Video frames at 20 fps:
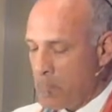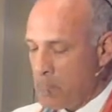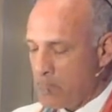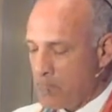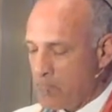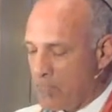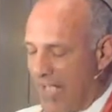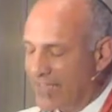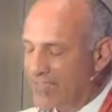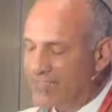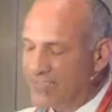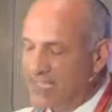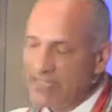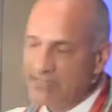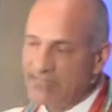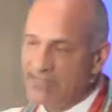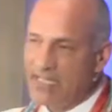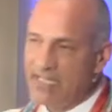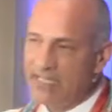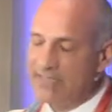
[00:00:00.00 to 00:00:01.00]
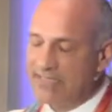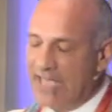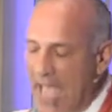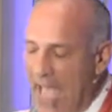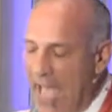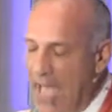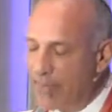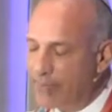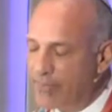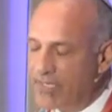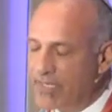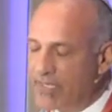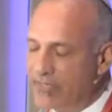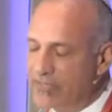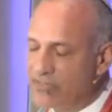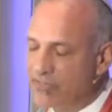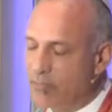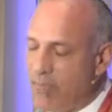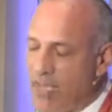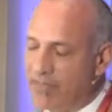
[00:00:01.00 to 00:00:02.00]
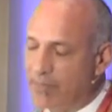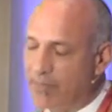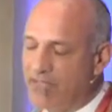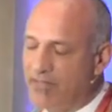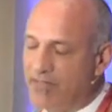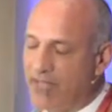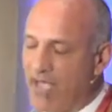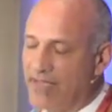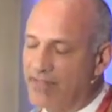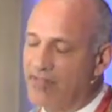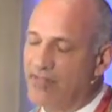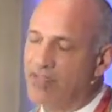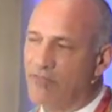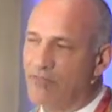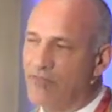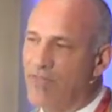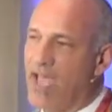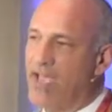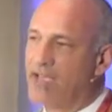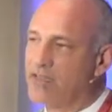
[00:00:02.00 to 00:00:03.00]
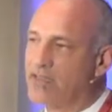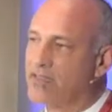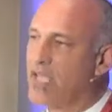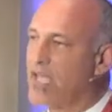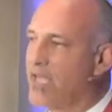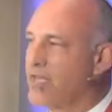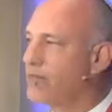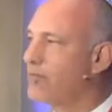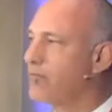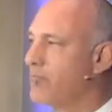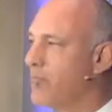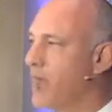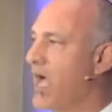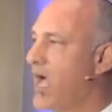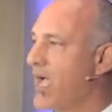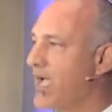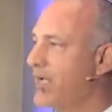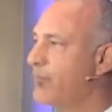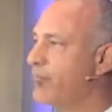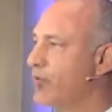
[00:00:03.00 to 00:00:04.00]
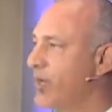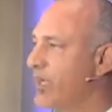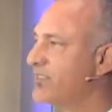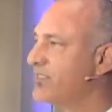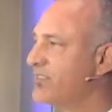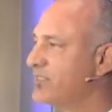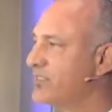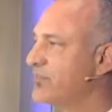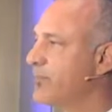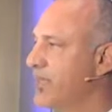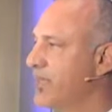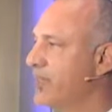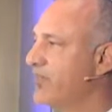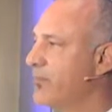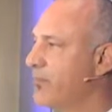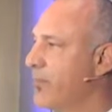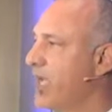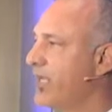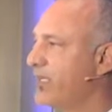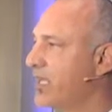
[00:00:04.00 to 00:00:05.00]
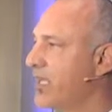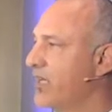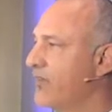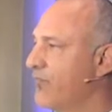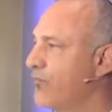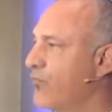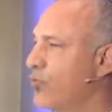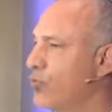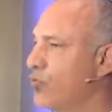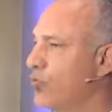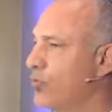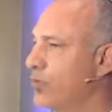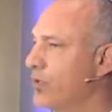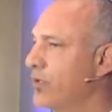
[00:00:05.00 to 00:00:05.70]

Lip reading: I sense that his happiness might be tied to the fact that my presence means he might get food